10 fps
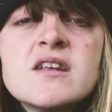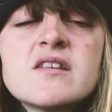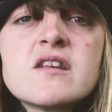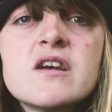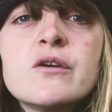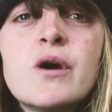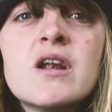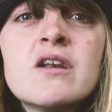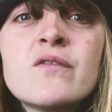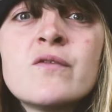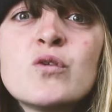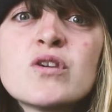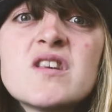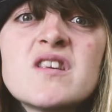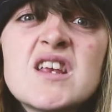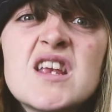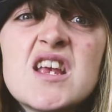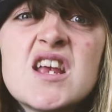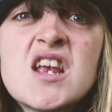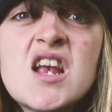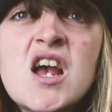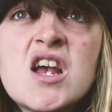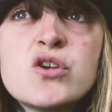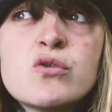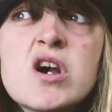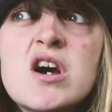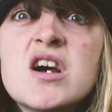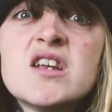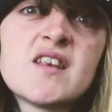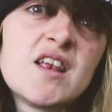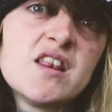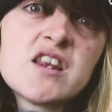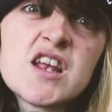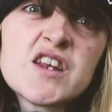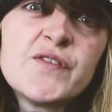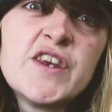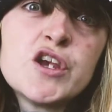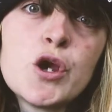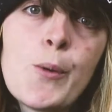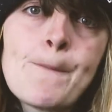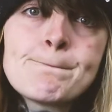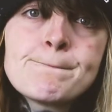So I look forward to seeing you guys in the next video.